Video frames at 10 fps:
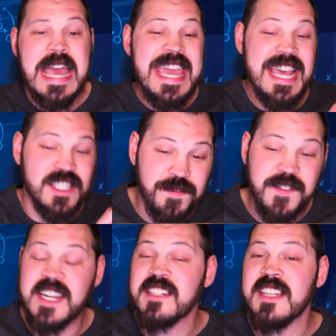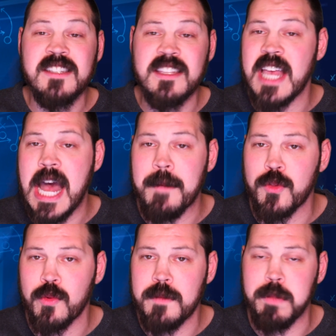He has finished as a top
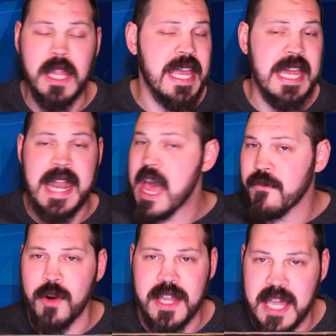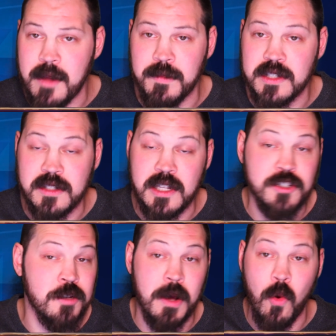three play in every game this
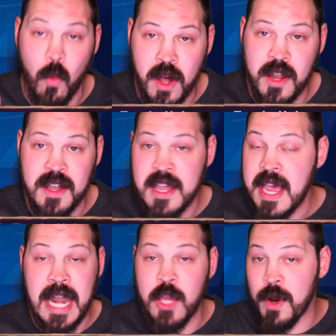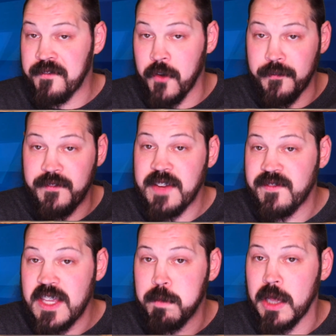season but one, and he went for
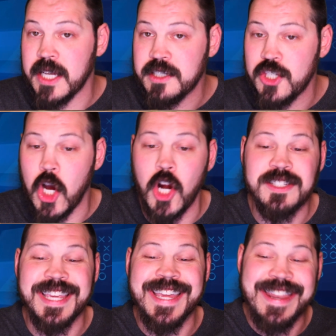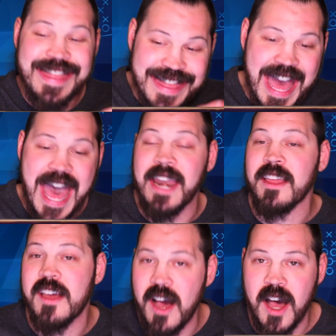50 plus yards in
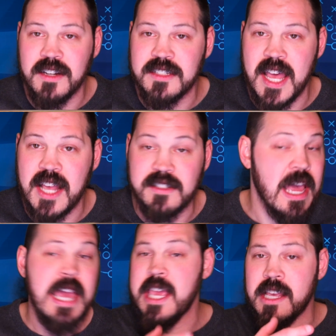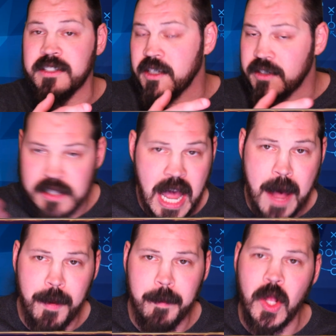that contest. He is
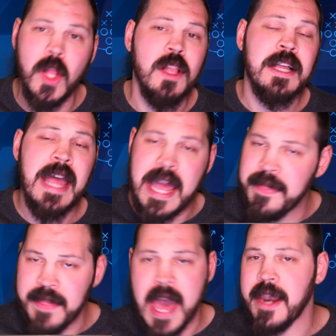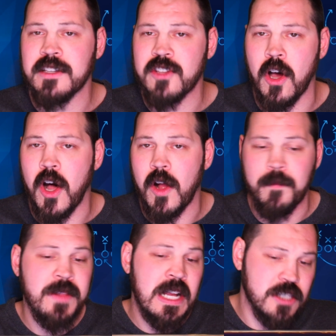unstoppable. And that is all.
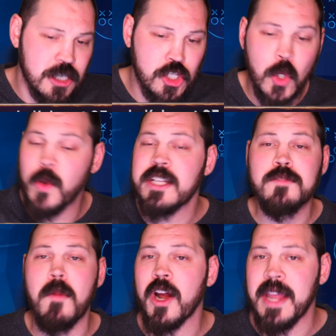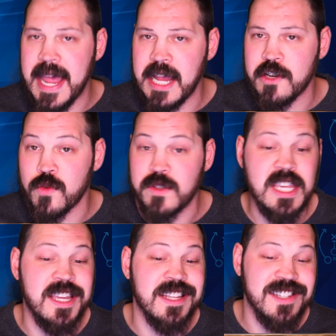To two, it is Mark Andrews.
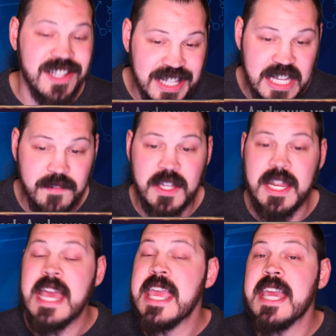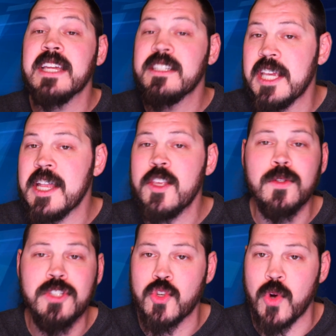He gets Cleveland. He
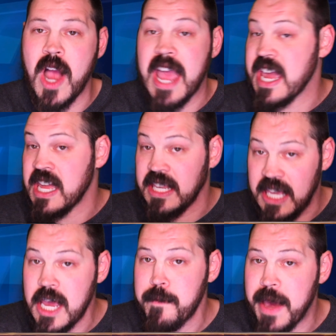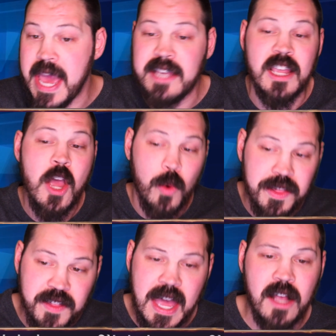continues to try and keep pace
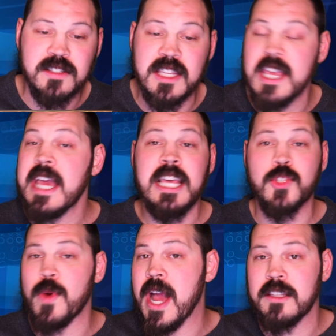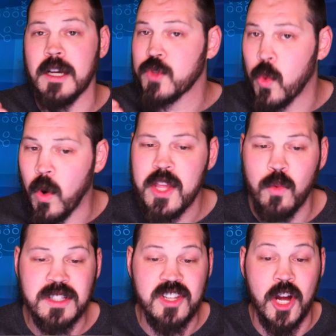with Kelce. He's racked up
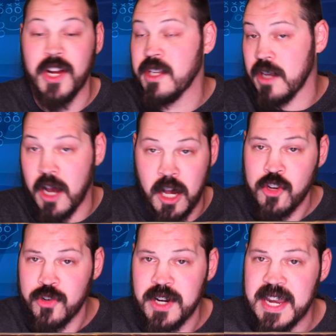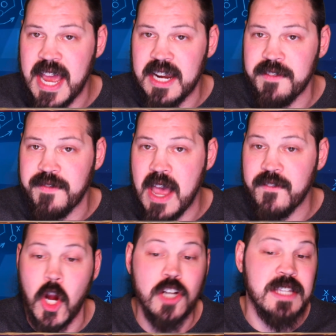21 targets, 195
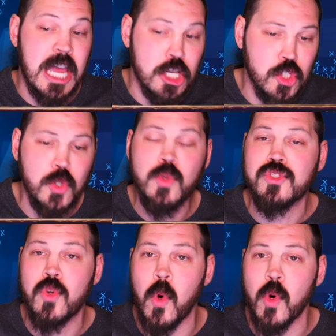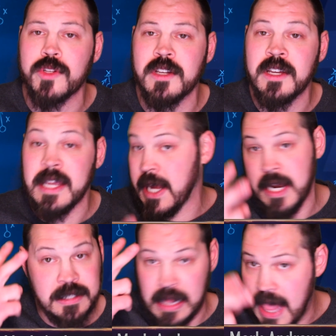yards, and two scores in
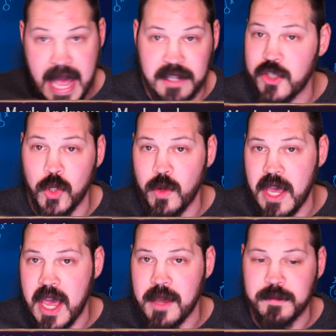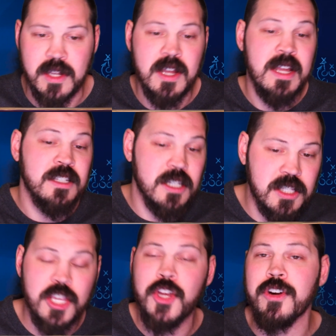his last two games. To
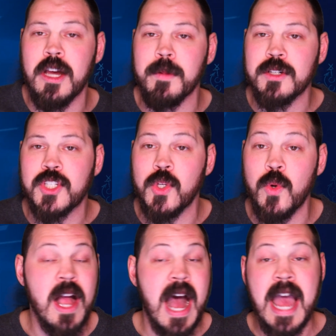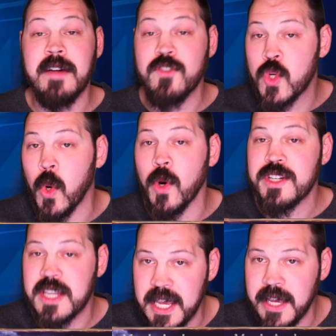tier number two, I have
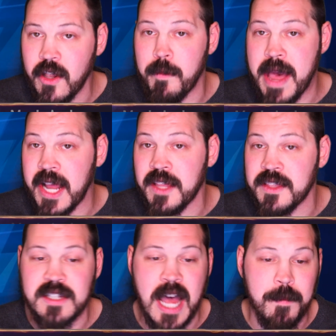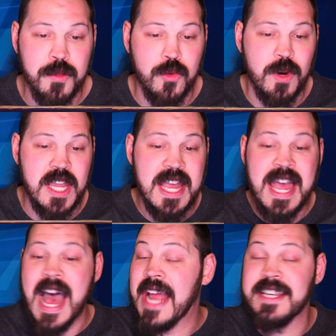George Kittle back in the top three.
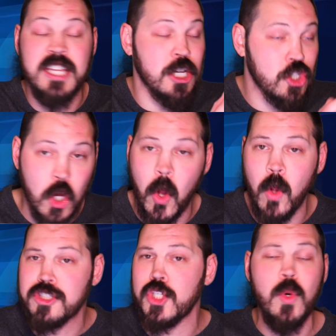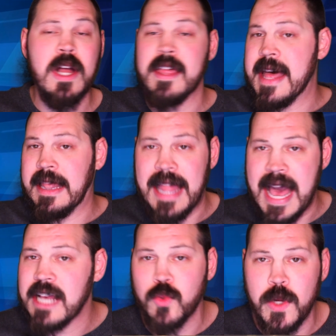I done told you that
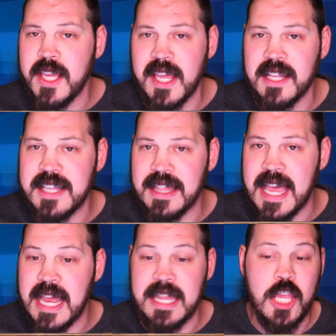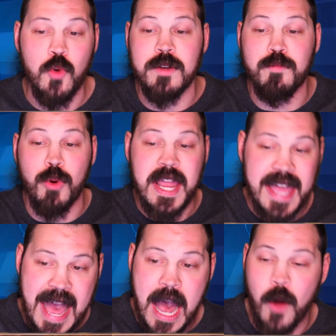last week against Atlanta, he would break
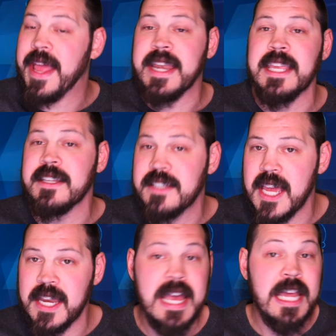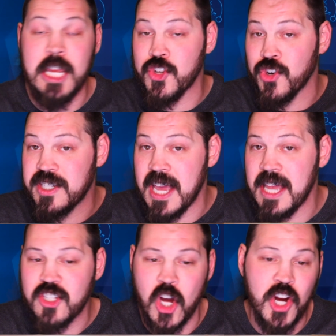out, and he did. He turned
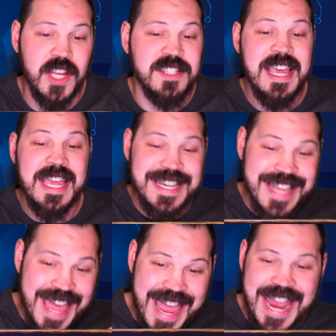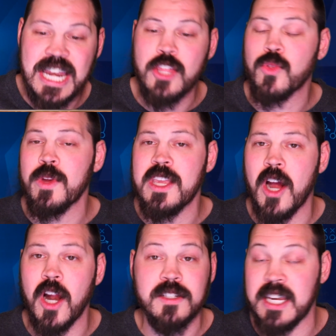10 targets into 83
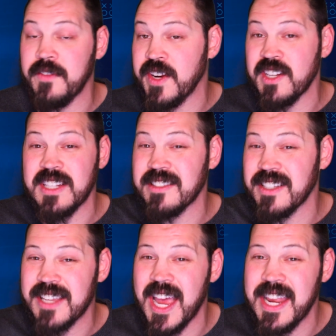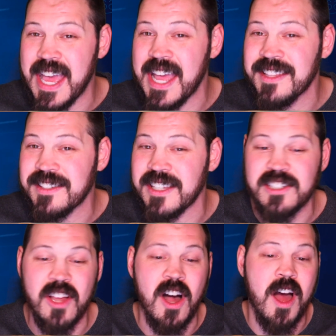yards, and he finished as the tight end
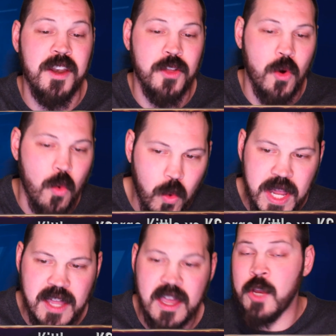six on the week.